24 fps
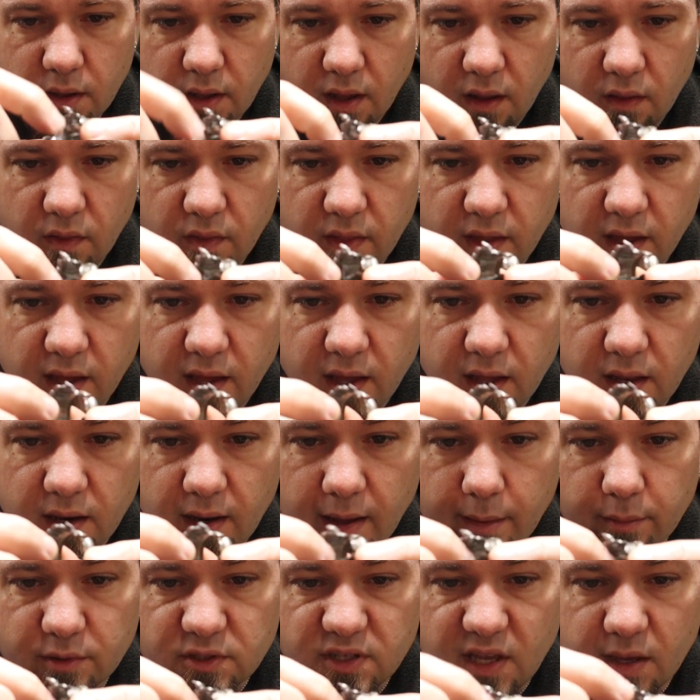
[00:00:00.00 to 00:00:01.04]
And then
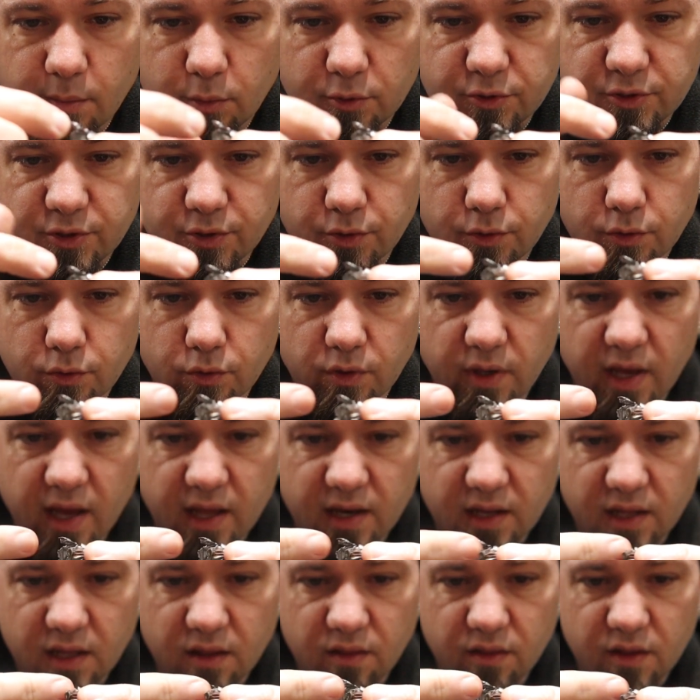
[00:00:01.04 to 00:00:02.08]
I was able to
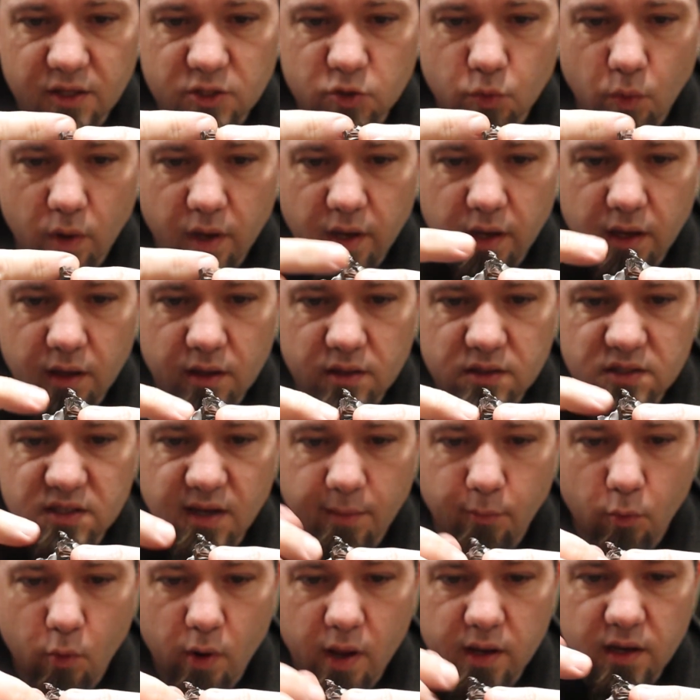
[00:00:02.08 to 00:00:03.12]
get in this way,
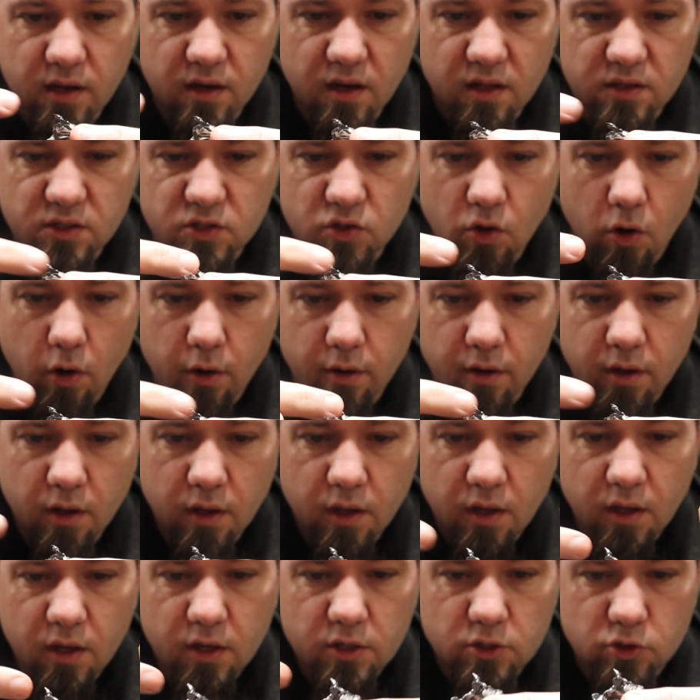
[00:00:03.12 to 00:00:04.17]
separate it, and start
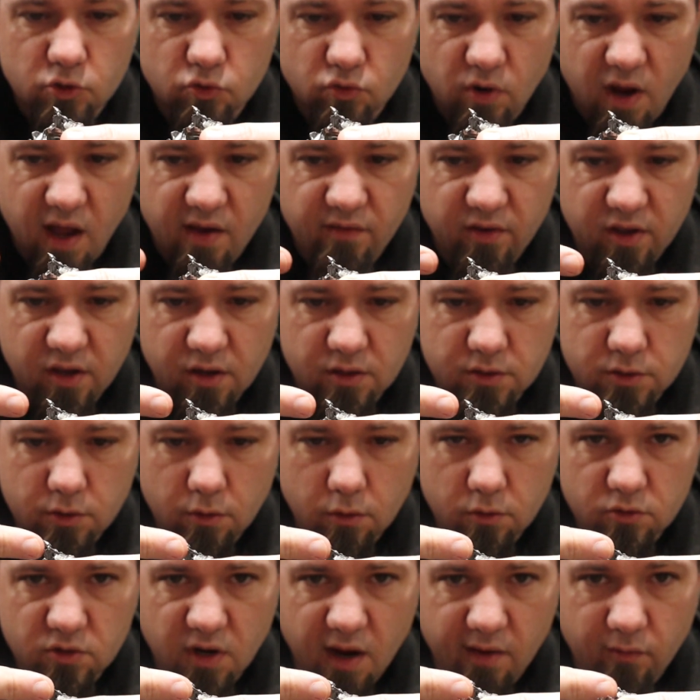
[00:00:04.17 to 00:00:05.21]
driving a
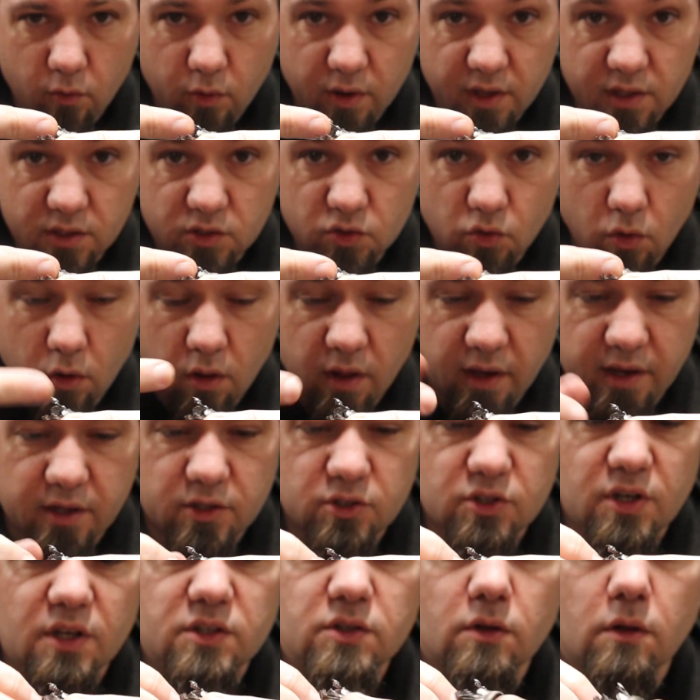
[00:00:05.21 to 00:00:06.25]
screwdriver in sort of like a
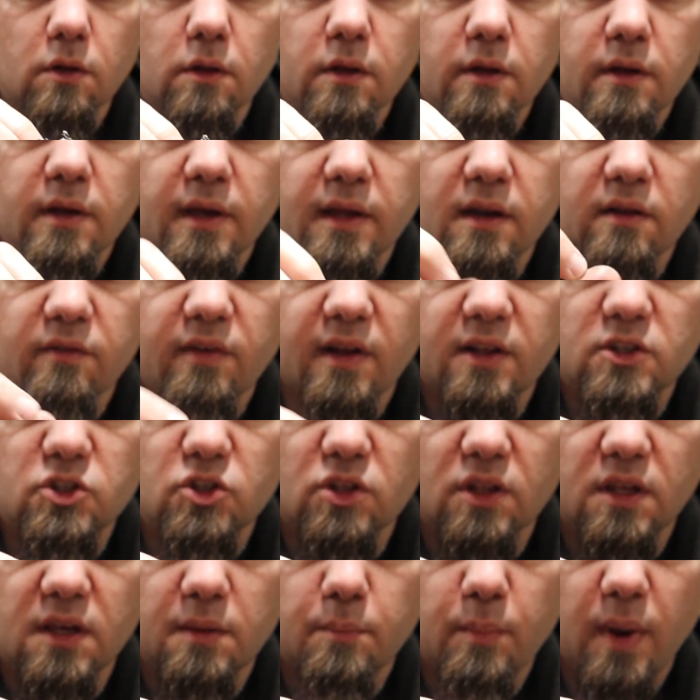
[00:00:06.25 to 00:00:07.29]
chisel. And
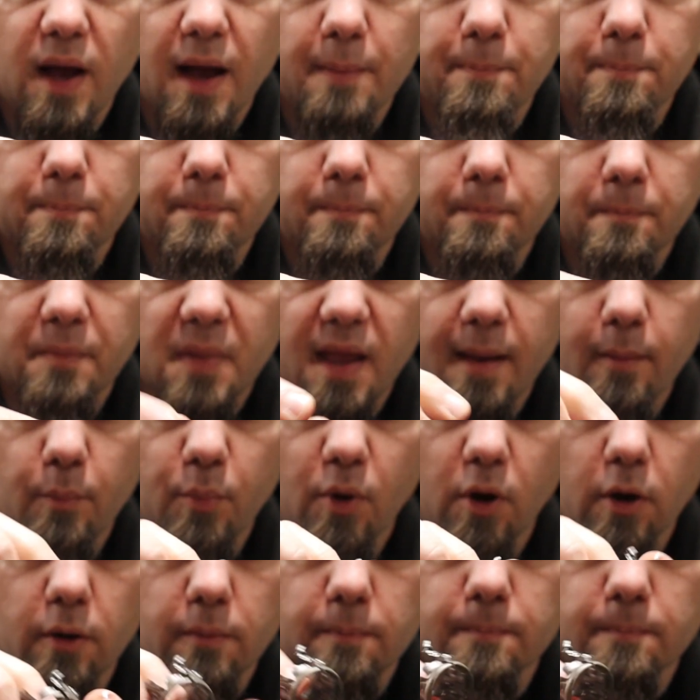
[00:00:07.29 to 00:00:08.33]
eventually, pop, came
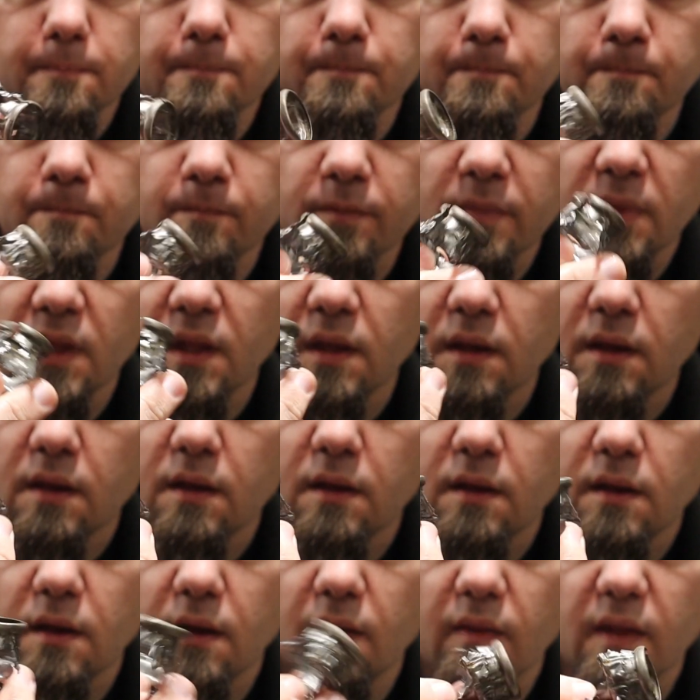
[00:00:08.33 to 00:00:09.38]
apart.
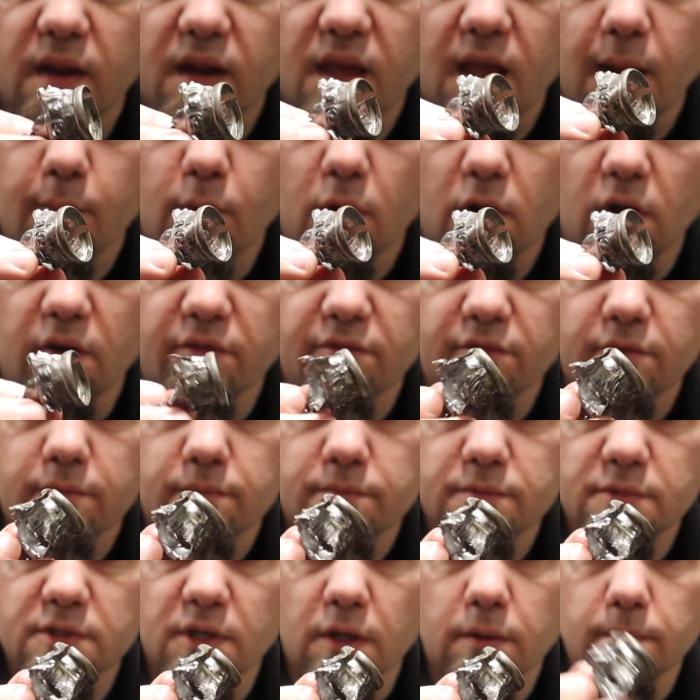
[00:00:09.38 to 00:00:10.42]
And then it came right off.
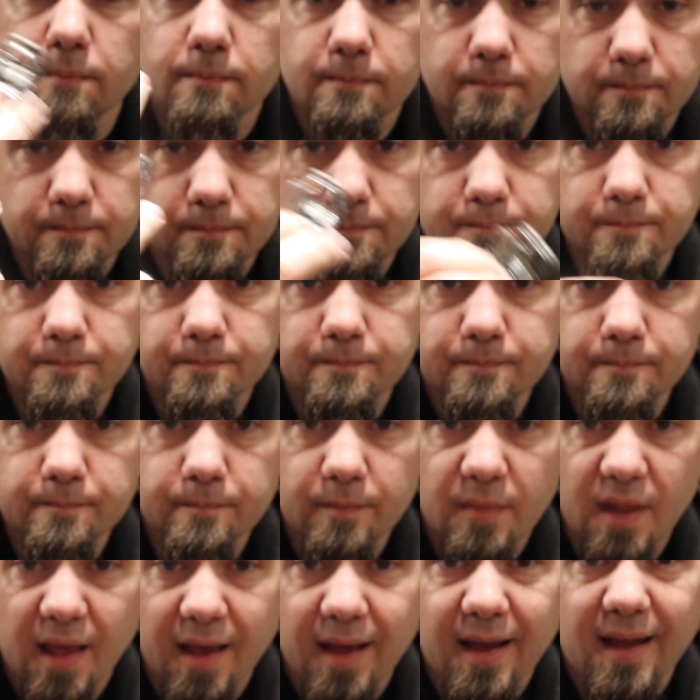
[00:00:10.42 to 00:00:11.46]
So
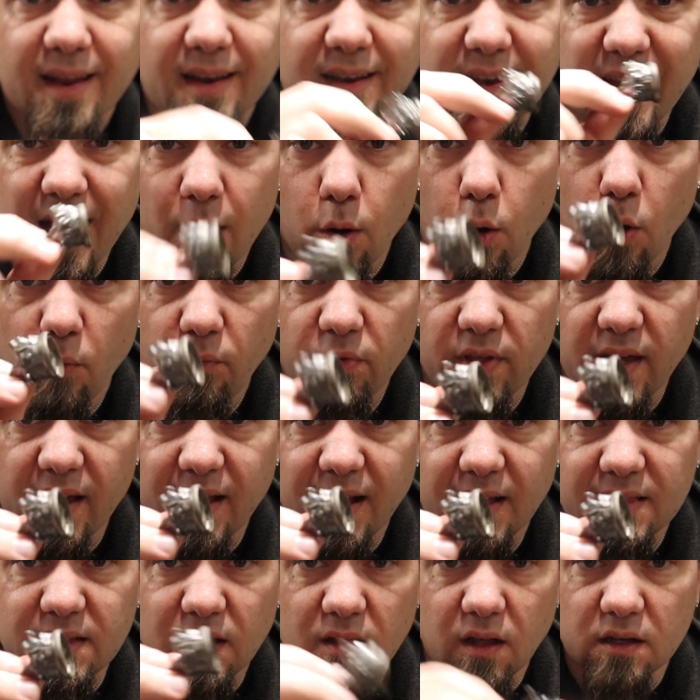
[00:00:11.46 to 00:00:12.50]
now hopefully I can
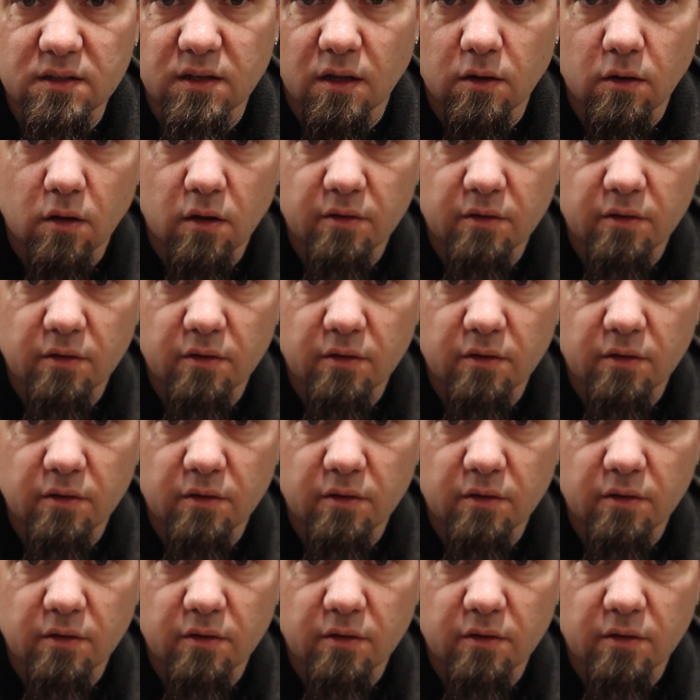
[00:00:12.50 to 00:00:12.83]
get the lug nut